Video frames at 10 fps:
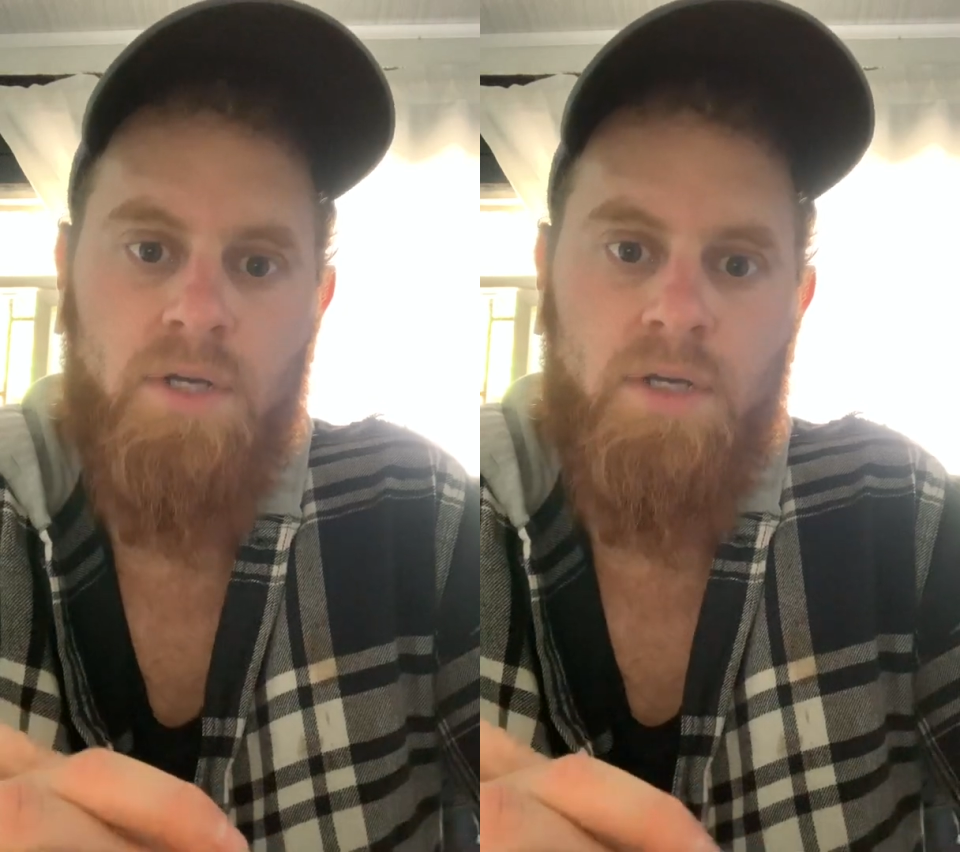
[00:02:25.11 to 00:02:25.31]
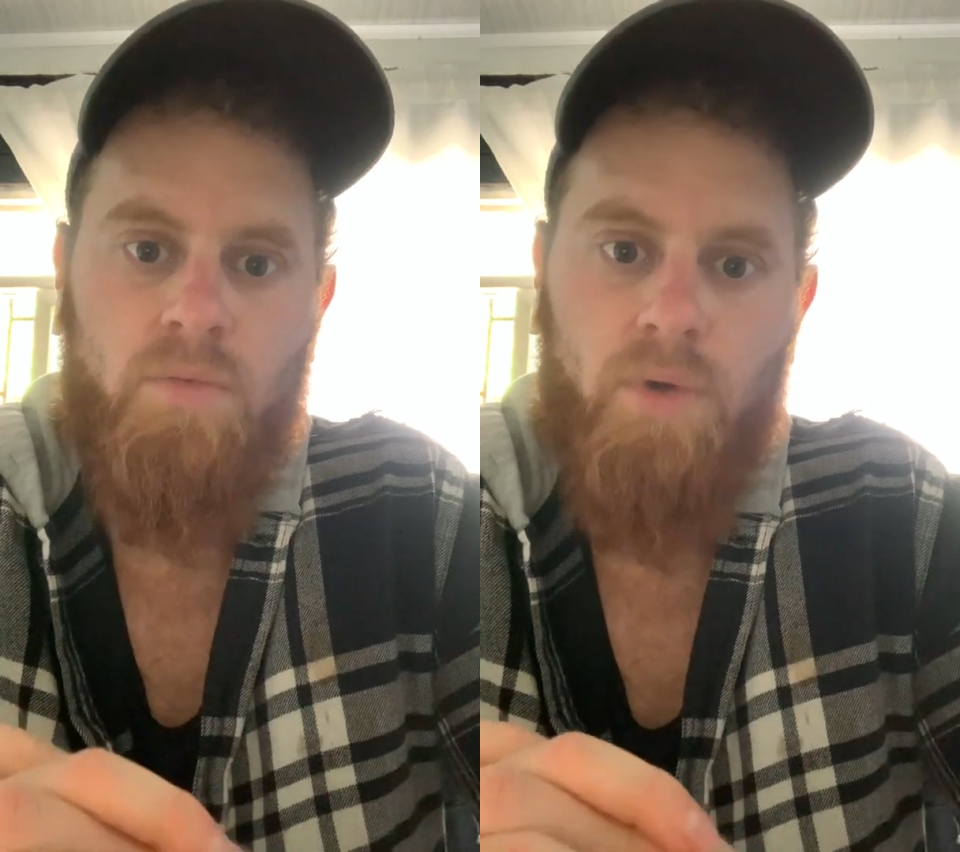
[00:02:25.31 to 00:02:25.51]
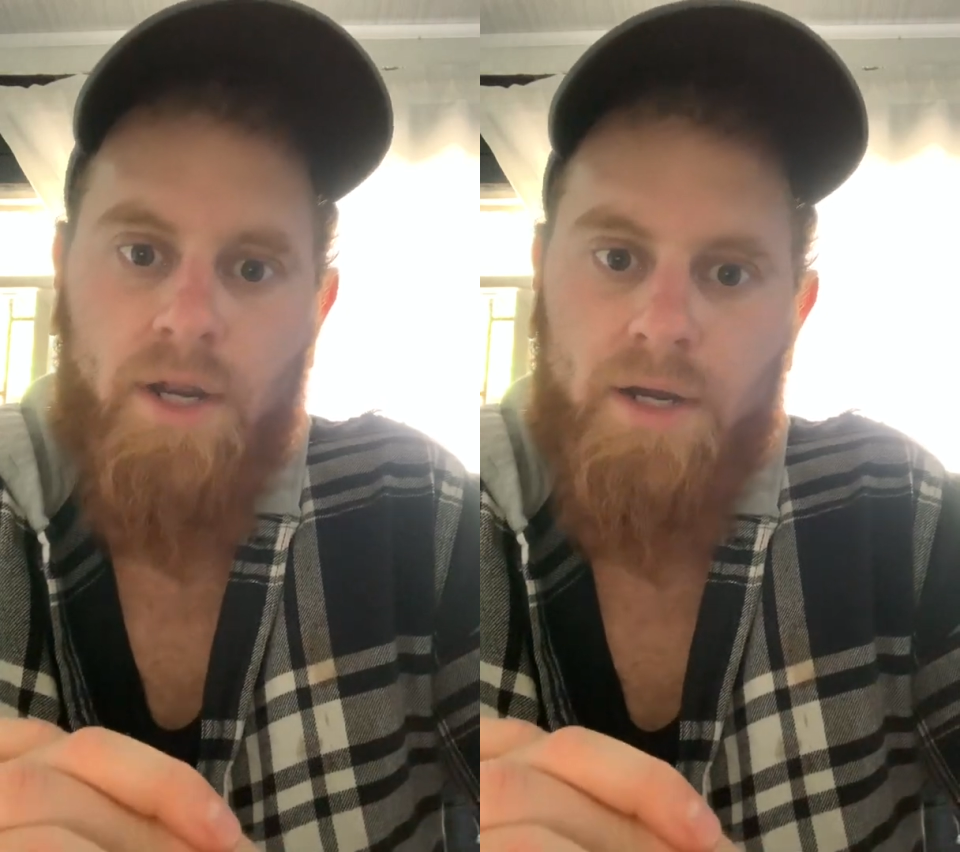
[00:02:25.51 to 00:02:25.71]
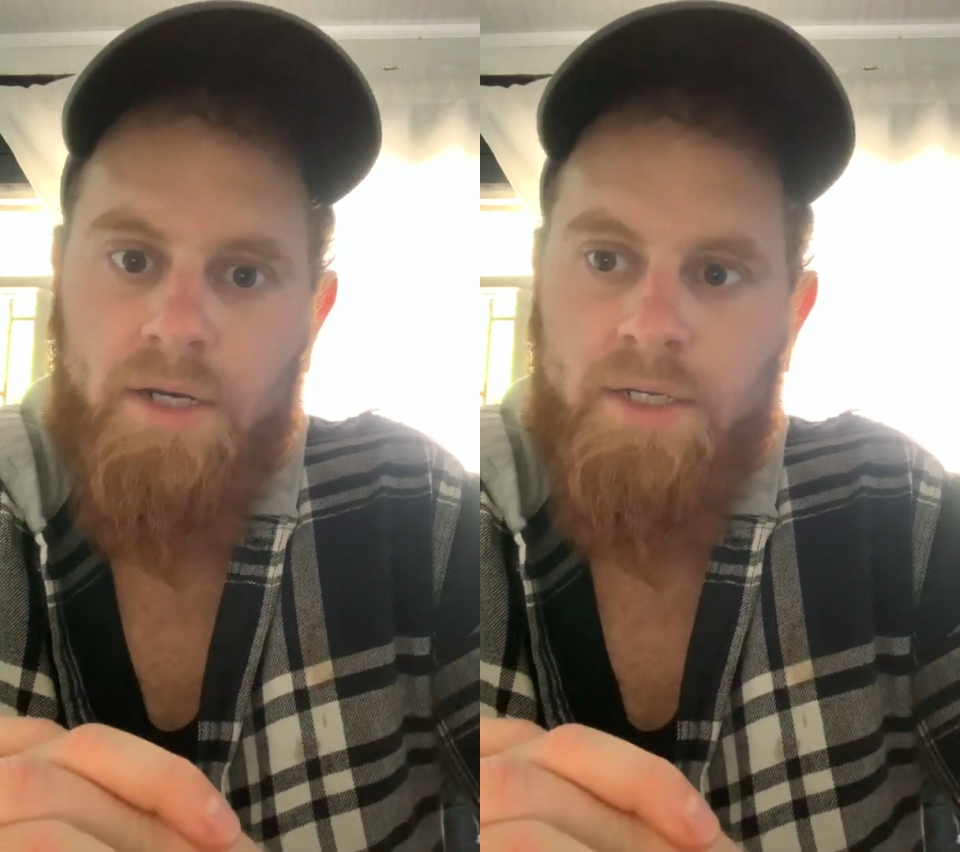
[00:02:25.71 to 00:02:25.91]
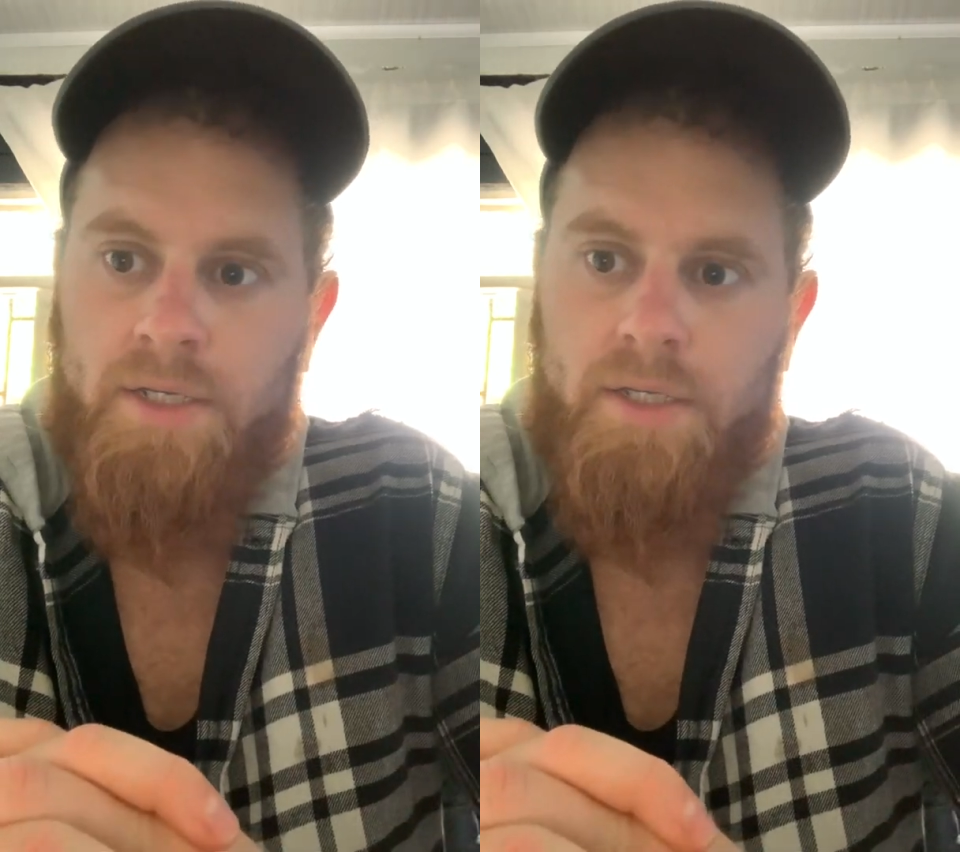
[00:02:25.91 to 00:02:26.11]

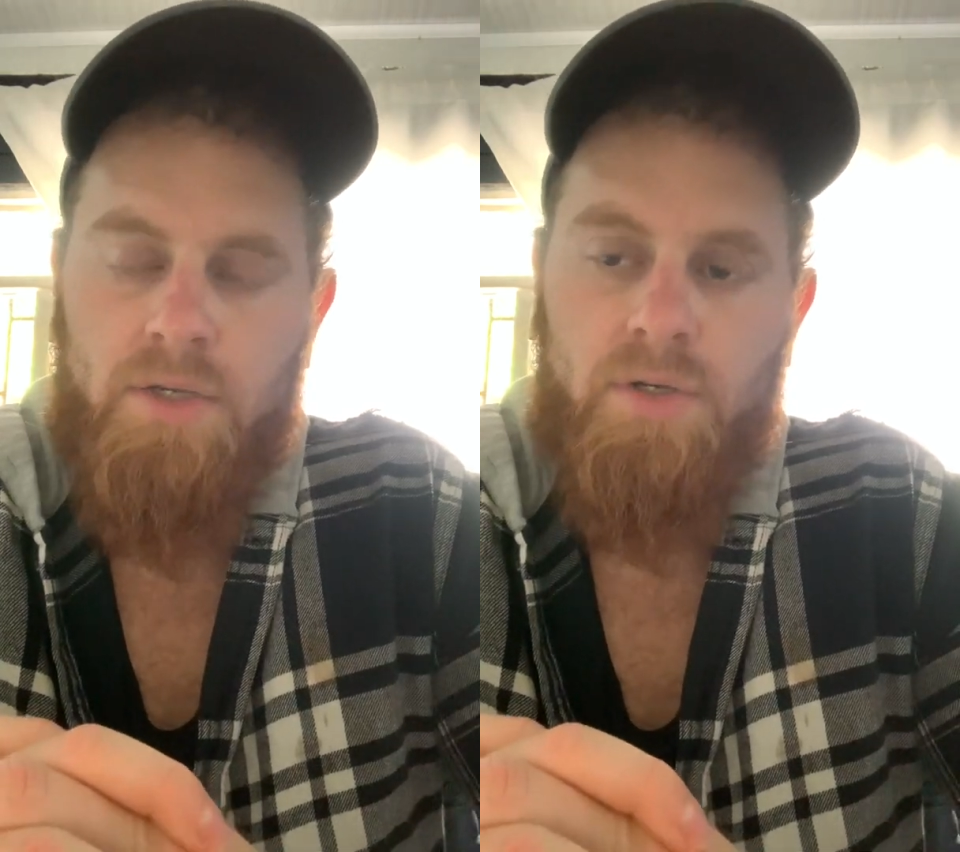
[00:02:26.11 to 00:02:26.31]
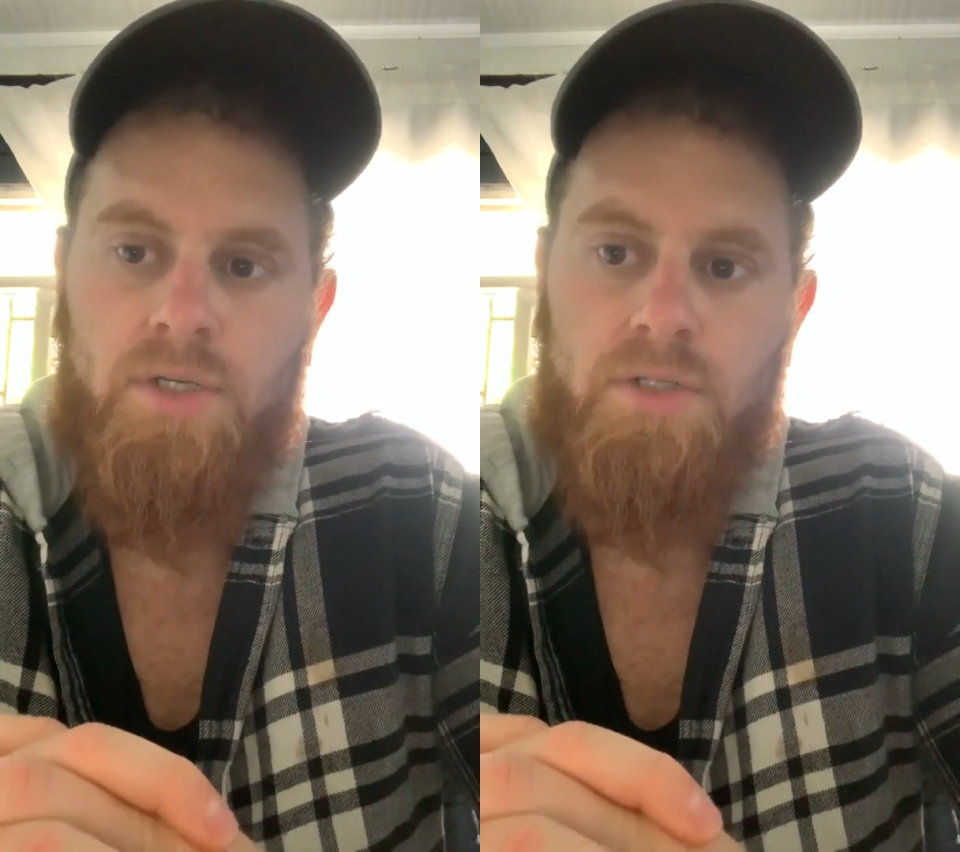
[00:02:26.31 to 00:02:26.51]
where you can